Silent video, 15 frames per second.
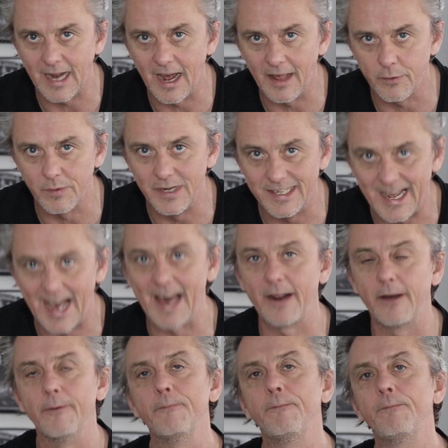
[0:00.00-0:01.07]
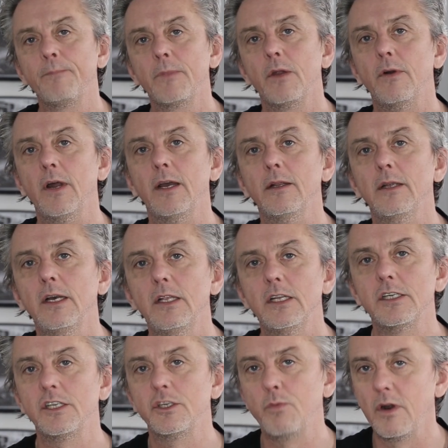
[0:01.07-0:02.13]
gathering data, right?
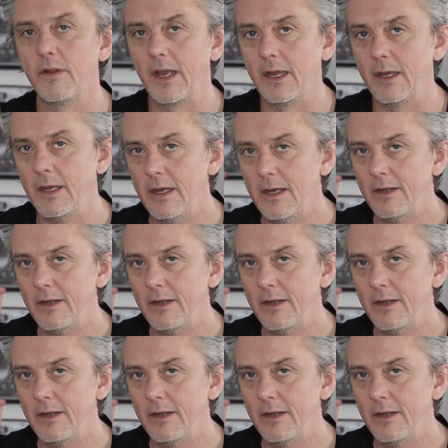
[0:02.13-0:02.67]
This is where